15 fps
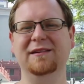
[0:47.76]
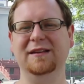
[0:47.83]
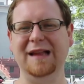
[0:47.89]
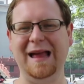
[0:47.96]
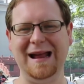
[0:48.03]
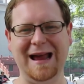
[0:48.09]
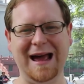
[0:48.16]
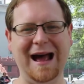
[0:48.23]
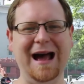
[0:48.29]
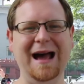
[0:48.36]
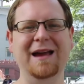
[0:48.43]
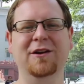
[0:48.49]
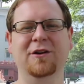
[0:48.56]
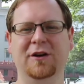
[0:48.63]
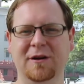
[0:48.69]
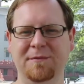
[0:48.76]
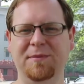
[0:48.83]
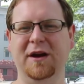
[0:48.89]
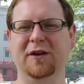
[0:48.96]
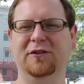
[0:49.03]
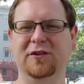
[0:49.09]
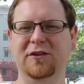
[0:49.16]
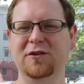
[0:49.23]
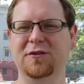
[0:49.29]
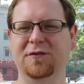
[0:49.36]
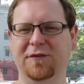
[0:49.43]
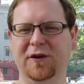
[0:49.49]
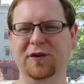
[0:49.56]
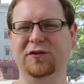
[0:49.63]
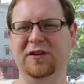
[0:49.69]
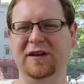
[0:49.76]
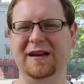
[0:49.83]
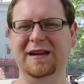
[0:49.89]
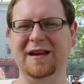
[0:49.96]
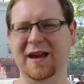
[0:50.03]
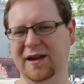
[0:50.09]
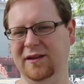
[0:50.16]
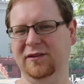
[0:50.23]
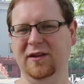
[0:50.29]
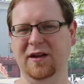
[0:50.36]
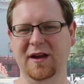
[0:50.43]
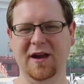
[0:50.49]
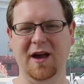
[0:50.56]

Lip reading: is a lot higher compared to university gigs.